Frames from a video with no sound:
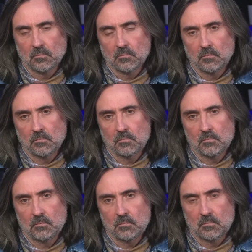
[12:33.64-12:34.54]

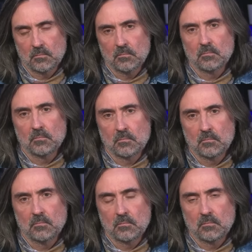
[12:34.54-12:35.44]

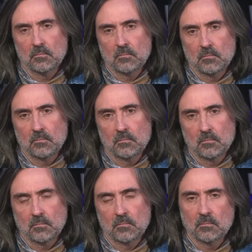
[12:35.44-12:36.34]

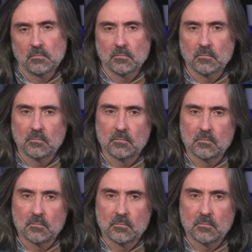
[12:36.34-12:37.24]

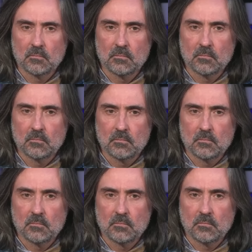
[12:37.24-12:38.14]

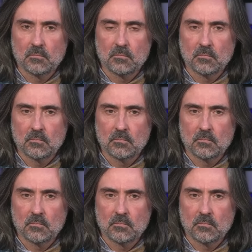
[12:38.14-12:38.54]
(not speaking)